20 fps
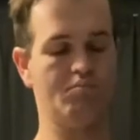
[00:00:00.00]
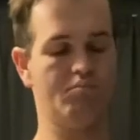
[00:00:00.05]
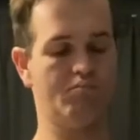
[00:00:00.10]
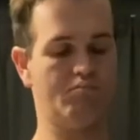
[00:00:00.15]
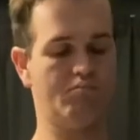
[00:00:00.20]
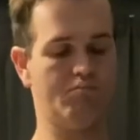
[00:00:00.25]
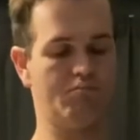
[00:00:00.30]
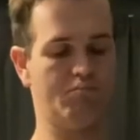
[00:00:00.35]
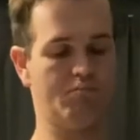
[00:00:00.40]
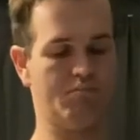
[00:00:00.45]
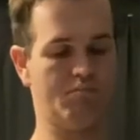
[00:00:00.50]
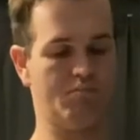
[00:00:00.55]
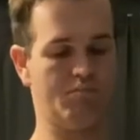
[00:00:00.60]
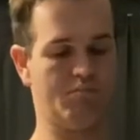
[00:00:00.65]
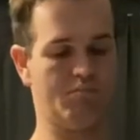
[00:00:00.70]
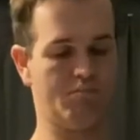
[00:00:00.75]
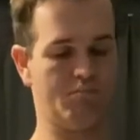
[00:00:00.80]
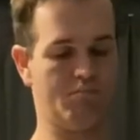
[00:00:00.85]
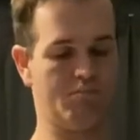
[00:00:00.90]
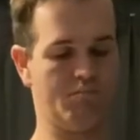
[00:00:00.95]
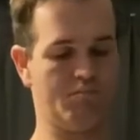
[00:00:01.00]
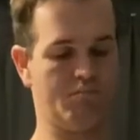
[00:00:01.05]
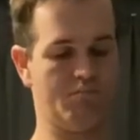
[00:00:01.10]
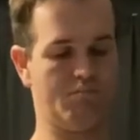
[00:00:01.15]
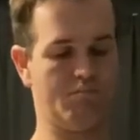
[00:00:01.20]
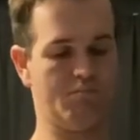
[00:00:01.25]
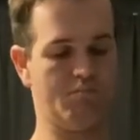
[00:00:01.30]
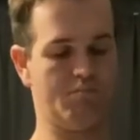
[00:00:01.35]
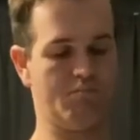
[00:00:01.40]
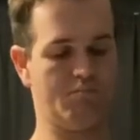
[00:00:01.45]

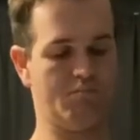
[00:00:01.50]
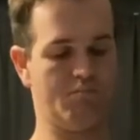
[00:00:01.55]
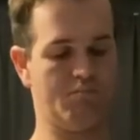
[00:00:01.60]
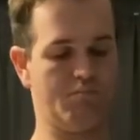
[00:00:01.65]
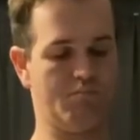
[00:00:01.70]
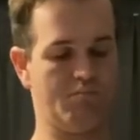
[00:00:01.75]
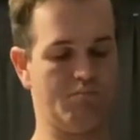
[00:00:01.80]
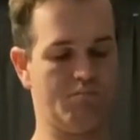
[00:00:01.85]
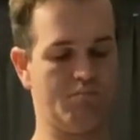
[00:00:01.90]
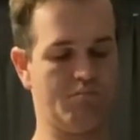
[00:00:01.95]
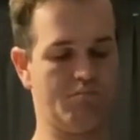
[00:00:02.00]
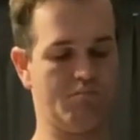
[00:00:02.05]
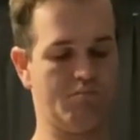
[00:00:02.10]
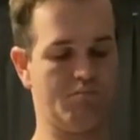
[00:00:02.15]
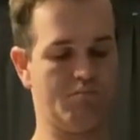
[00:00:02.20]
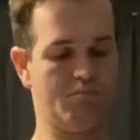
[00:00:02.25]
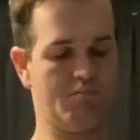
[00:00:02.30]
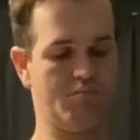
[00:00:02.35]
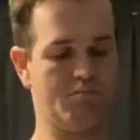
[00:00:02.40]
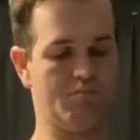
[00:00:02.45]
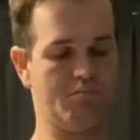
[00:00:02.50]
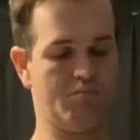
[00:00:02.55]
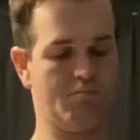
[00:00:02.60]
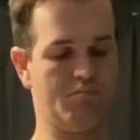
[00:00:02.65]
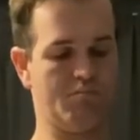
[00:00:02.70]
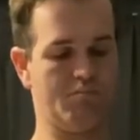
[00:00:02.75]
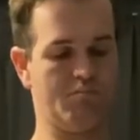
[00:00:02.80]
Nothing is said.